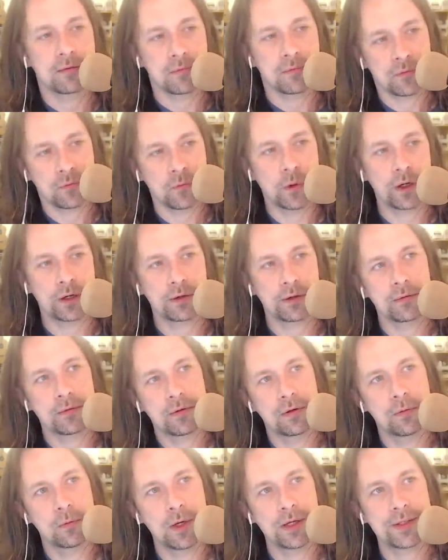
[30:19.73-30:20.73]
we're
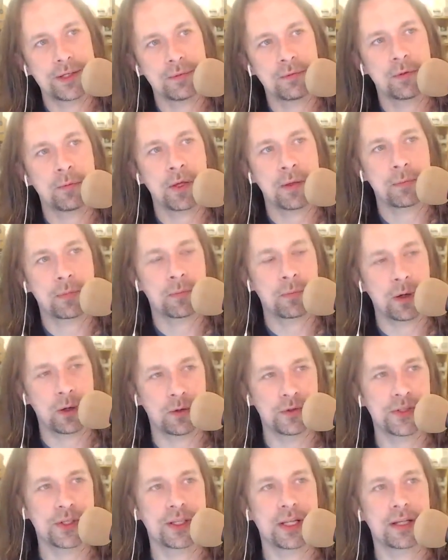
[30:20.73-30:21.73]
we seem to be
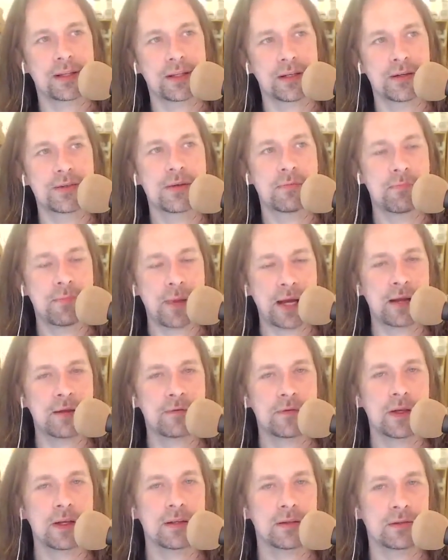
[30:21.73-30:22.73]
proposing that there's a
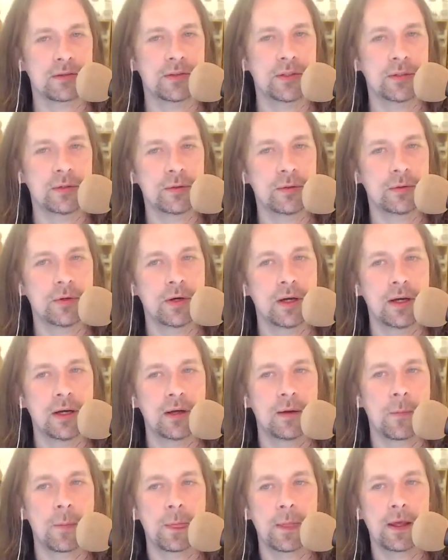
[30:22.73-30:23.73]
benefit to
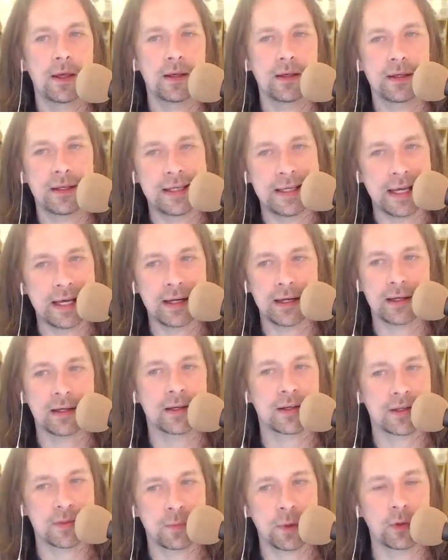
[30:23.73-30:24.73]
getting
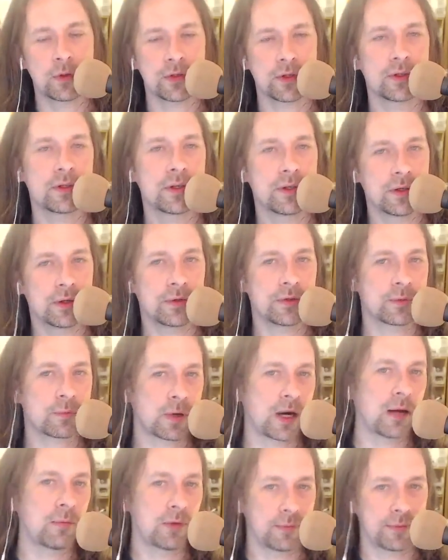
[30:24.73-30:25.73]
exposure to those
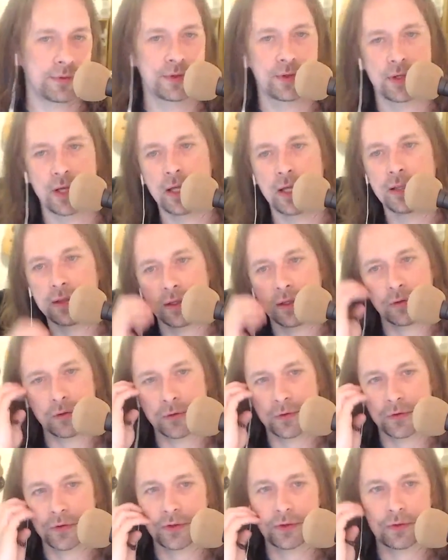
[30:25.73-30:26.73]
problems and
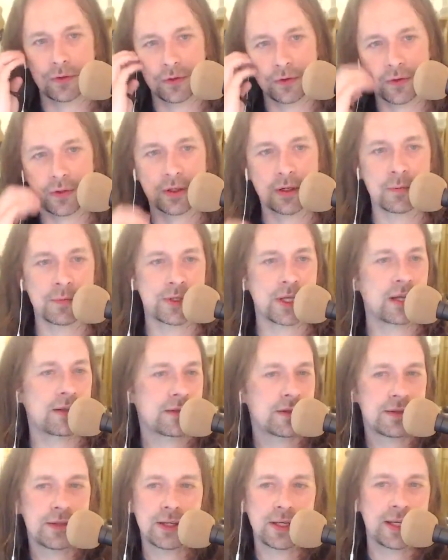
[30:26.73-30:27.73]
those those
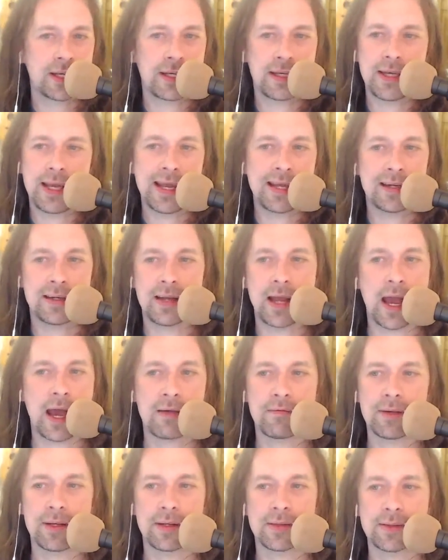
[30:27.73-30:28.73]
circumstances and, in
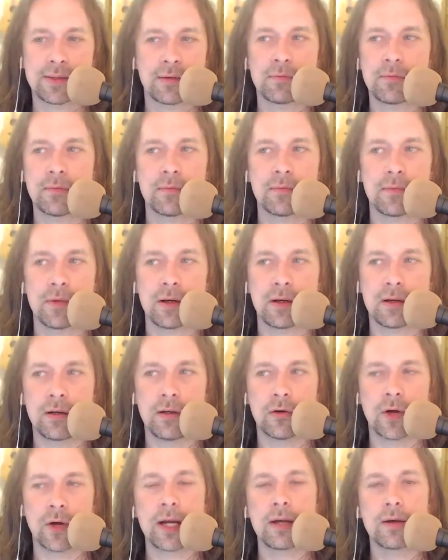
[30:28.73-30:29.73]
having some
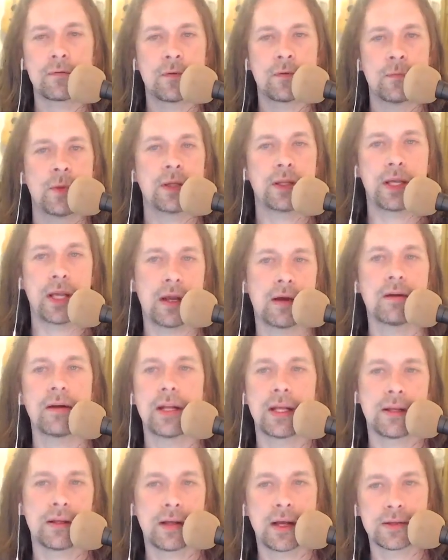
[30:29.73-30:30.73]
greater
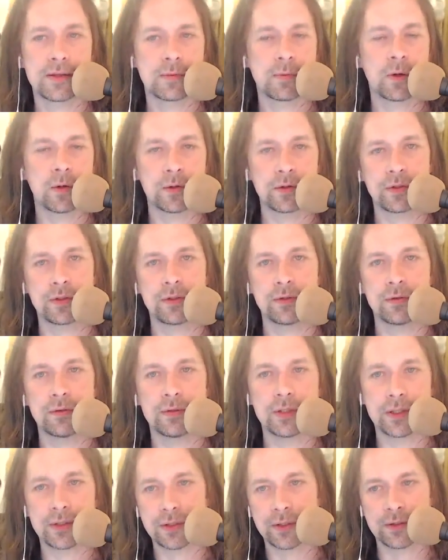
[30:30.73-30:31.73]
familiarity as opposed to
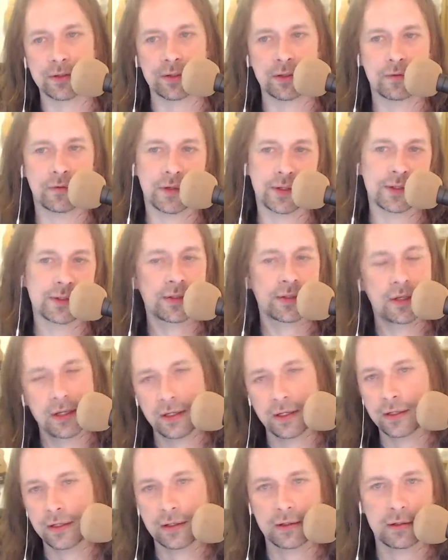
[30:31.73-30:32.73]
just the surface
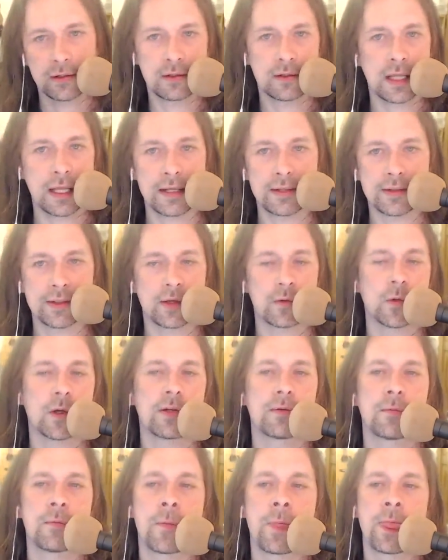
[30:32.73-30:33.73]
glancing
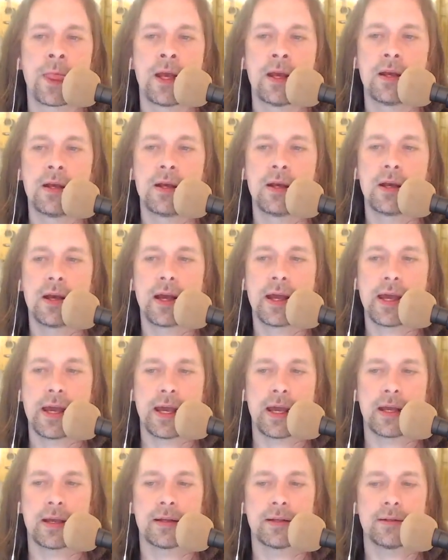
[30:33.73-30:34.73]
one right.
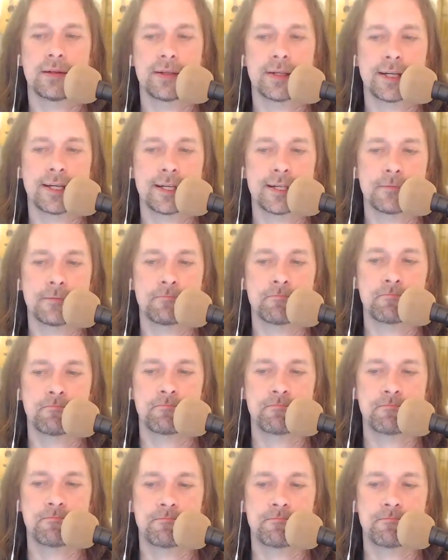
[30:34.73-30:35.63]
and um,